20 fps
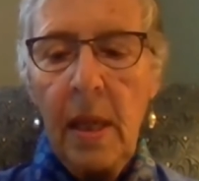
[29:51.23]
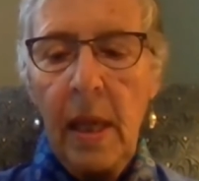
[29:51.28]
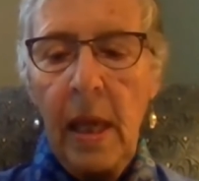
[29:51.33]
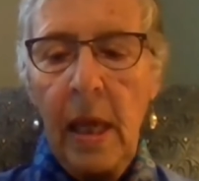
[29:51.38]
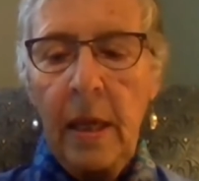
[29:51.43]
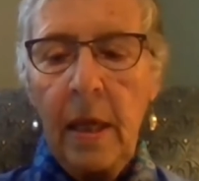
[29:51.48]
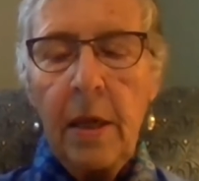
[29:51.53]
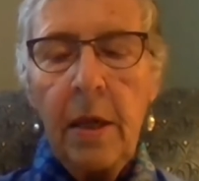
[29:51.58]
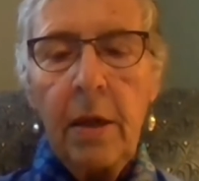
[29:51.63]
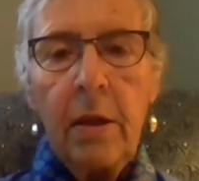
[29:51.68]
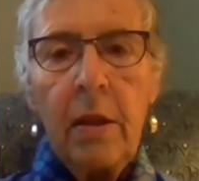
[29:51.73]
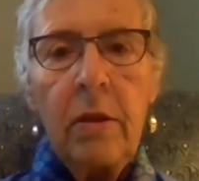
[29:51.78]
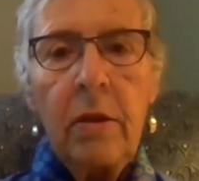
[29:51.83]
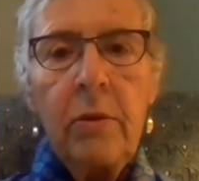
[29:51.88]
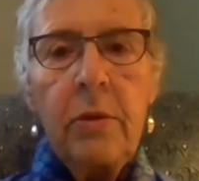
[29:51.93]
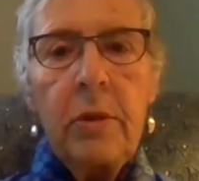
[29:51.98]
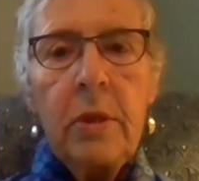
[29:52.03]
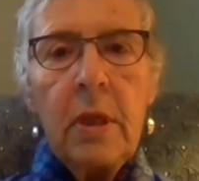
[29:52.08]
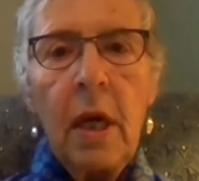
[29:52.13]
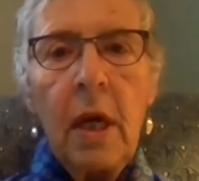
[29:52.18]
and it
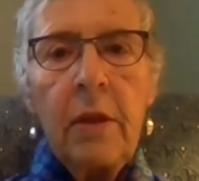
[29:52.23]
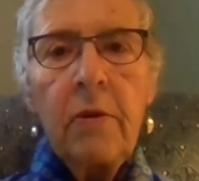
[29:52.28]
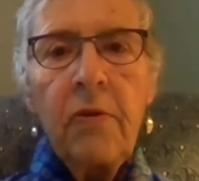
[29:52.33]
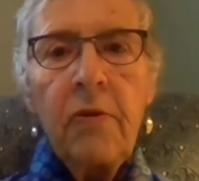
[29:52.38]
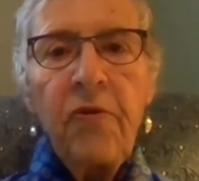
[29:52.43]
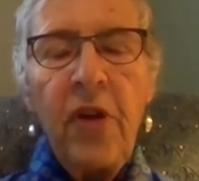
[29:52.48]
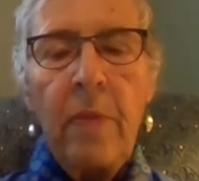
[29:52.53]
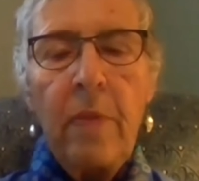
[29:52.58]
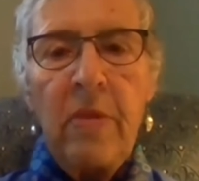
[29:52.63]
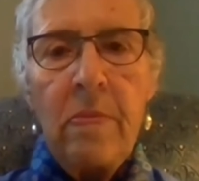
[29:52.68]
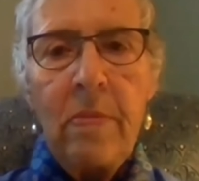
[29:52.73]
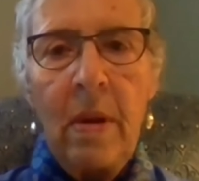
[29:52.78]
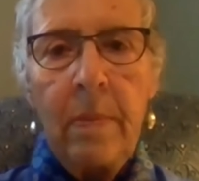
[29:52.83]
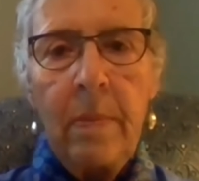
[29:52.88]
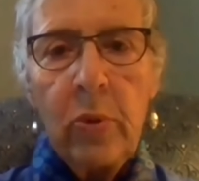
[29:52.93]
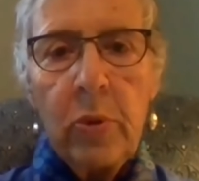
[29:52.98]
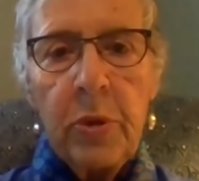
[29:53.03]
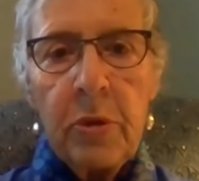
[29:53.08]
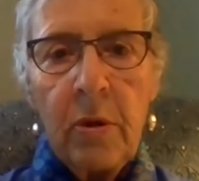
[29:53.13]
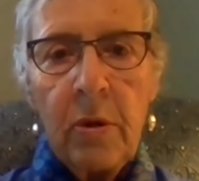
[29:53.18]
includes other family
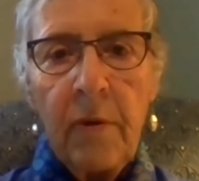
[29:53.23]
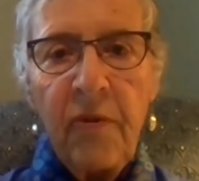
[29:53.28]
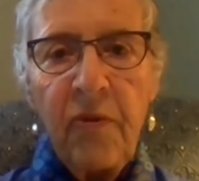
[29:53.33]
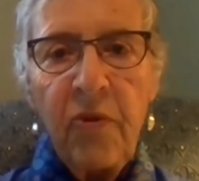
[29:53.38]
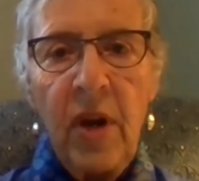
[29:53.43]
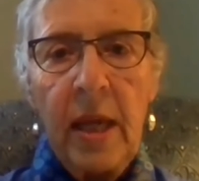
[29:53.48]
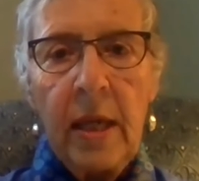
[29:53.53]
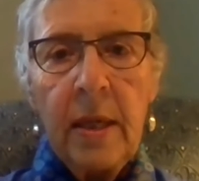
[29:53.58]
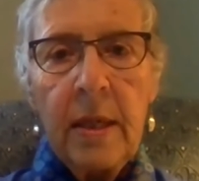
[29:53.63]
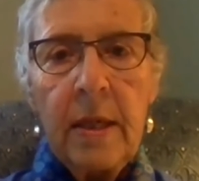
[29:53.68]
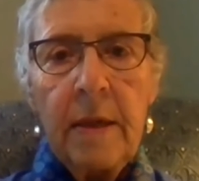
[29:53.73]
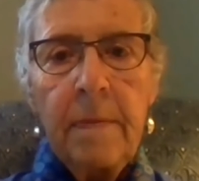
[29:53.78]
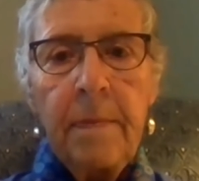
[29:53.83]
members or a friend.